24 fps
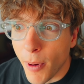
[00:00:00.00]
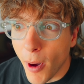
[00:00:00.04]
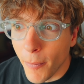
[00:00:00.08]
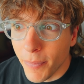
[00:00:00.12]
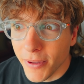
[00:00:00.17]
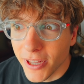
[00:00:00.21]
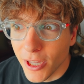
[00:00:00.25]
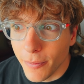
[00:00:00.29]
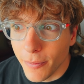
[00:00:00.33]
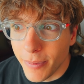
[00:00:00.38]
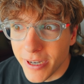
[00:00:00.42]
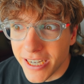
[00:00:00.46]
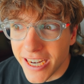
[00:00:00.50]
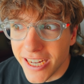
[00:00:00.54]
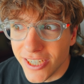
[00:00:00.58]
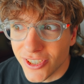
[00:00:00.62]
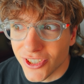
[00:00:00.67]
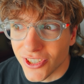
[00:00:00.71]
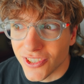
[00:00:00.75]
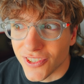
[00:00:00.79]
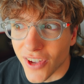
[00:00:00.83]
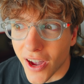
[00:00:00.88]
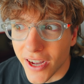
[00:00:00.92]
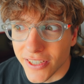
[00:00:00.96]
a popular but
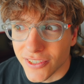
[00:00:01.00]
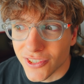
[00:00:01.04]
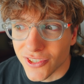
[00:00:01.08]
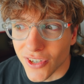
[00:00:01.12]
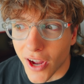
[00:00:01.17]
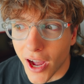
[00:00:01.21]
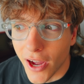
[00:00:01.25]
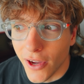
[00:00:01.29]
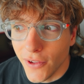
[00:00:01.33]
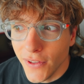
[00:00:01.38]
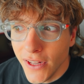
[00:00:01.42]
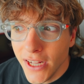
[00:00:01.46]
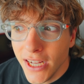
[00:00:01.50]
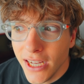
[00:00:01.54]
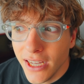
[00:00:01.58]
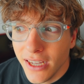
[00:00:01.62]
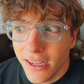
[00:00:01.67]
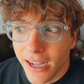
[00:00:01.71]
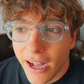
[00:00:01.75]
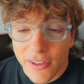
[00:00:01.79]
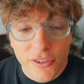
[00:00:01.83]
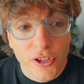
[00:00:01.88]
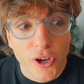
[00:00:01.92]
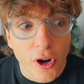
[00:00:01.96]
niche design style. Got
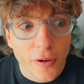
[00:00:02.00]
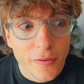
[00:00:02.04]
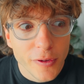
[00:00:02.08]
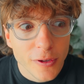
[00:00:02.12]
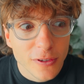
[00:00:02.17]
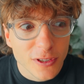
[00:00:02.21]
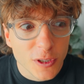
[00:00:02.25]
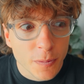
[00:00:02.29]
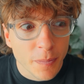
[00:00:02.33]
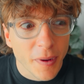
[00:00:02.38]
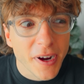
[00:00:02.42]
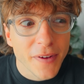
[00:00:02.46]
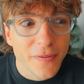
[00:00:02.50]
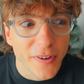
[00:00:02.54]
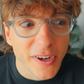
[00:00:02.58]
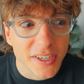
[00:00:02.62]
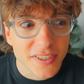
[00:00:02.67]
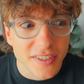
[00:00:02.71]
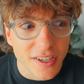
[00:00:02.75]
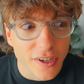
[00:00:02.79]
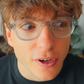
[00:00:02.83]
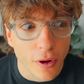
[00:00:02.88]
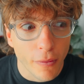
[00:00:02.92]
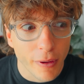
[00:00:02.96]
it. And an overused
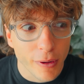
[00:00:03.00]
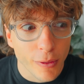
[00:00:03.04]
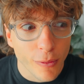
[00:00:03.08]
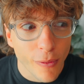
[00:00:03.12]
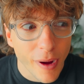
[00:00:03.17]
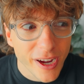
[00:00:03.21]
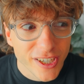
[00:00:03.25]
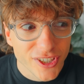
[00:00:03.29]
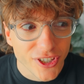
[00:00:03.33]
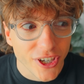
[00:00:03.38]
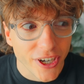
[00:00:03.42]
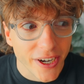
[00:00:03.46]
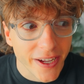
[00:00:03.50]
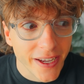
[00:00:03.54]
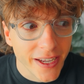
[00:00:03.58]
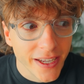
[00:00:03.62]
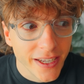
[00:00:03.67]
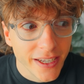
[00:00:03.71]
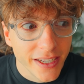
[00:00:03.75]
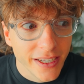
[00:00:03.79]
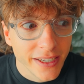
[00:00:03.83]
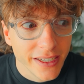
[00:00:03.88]
prefix that no one will question. It's